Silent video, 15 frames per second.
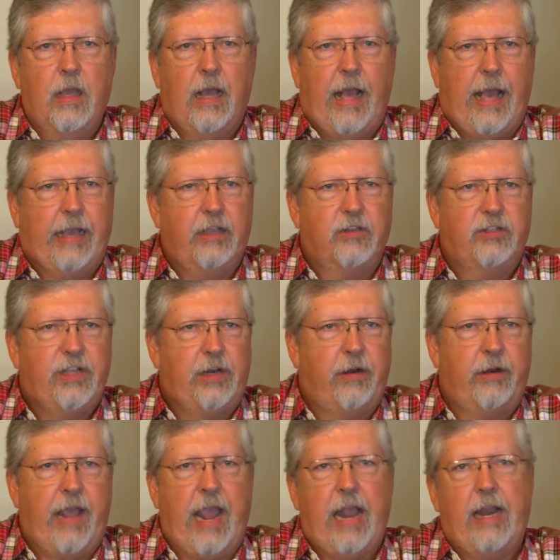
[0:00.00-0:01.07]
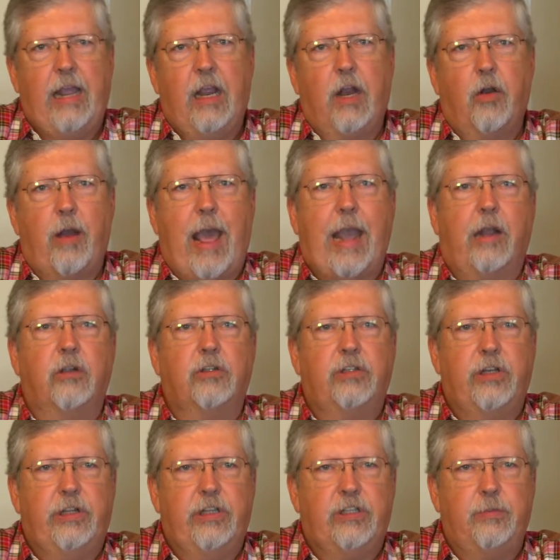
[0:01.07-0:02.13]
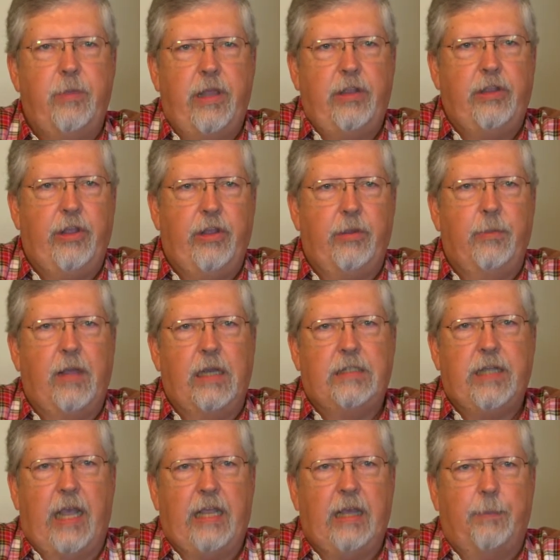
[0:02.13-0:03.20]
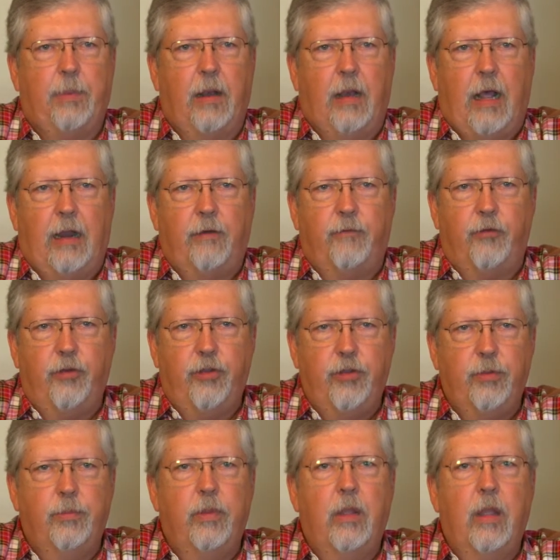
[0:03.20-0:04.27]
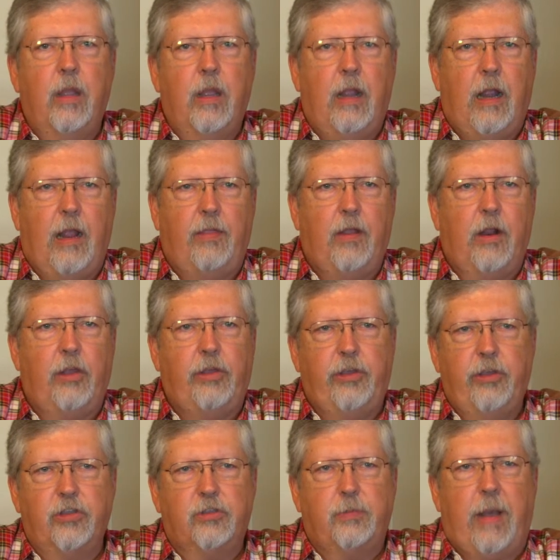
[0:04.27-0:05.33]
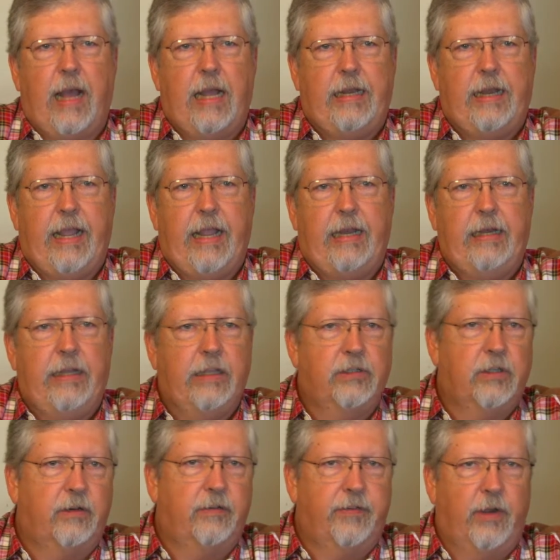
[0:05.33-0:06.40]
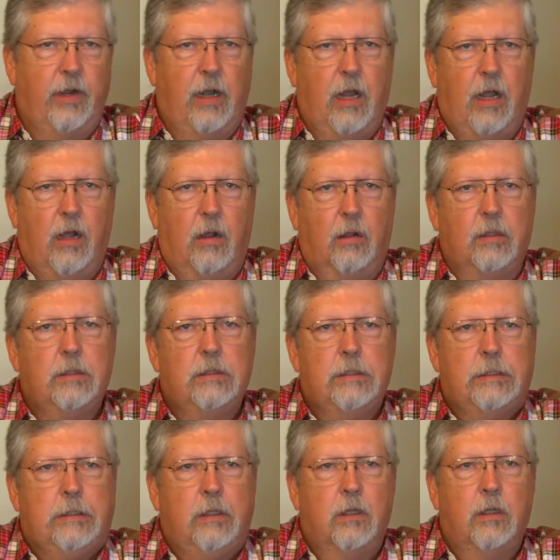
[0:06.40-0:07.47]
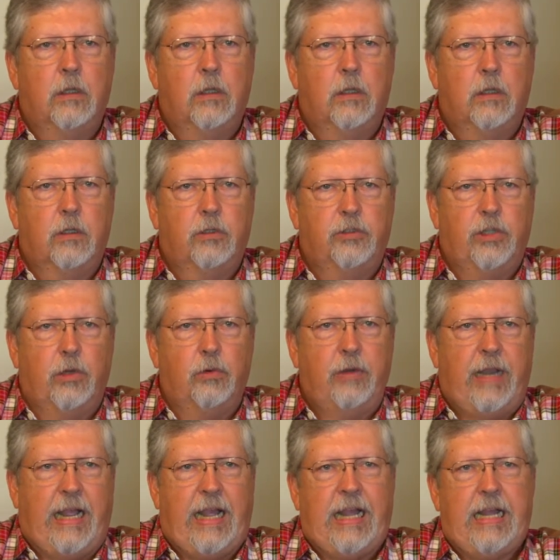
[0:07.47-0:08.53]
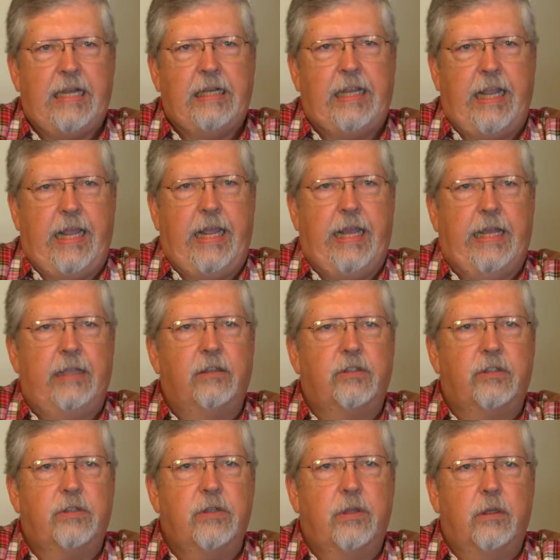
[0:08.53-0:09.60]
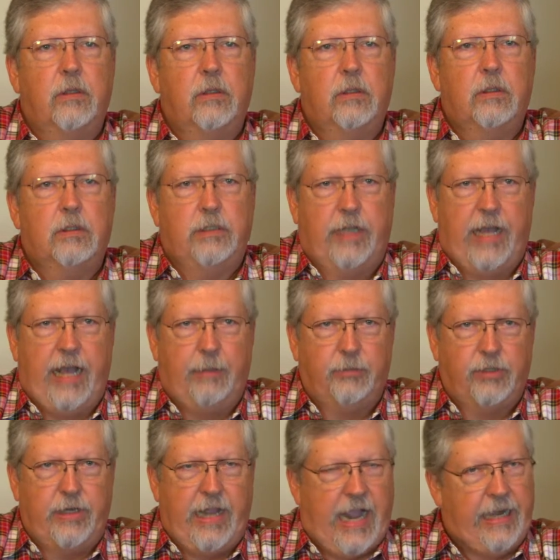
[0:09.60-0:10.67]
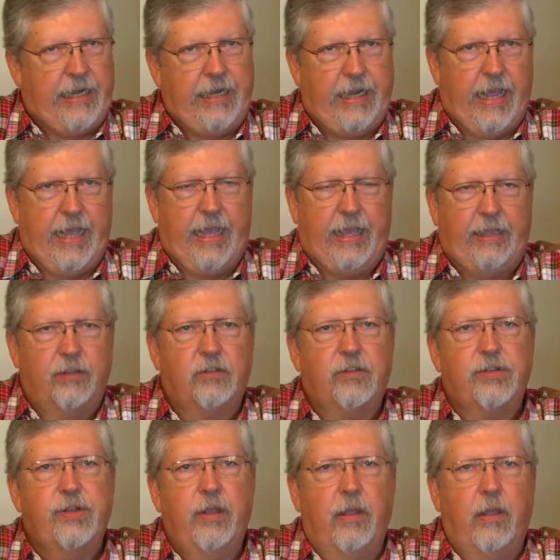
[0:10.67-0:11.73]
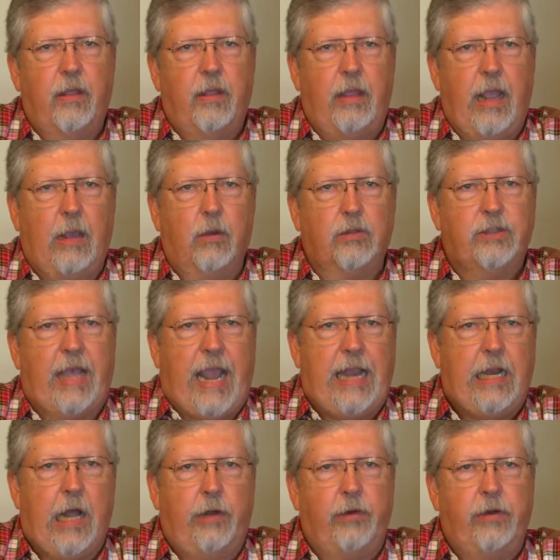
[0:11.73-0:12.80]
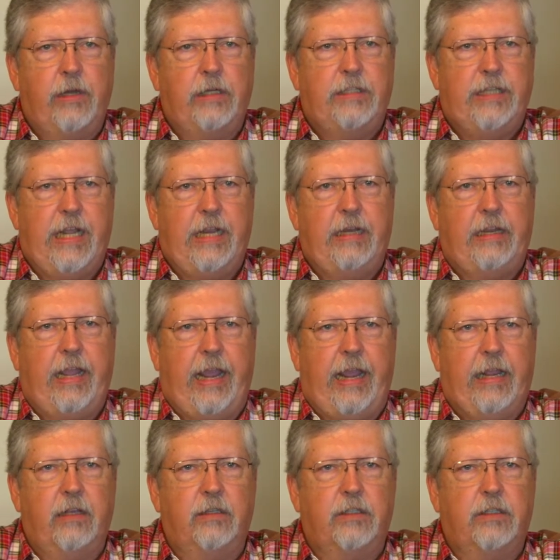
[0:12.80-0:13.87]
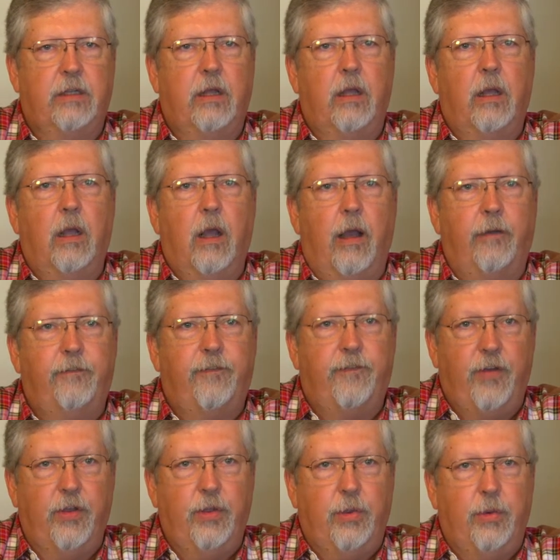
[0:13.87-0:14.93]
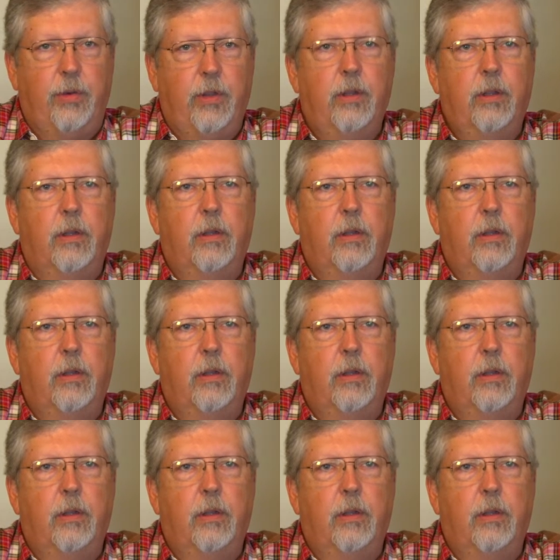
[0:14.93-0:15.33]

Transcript: I considered adding crackers to this menu, but they take up a lot of room and their use-by date isn't very long. So 9 cans times 90 days equals 810 cans of food.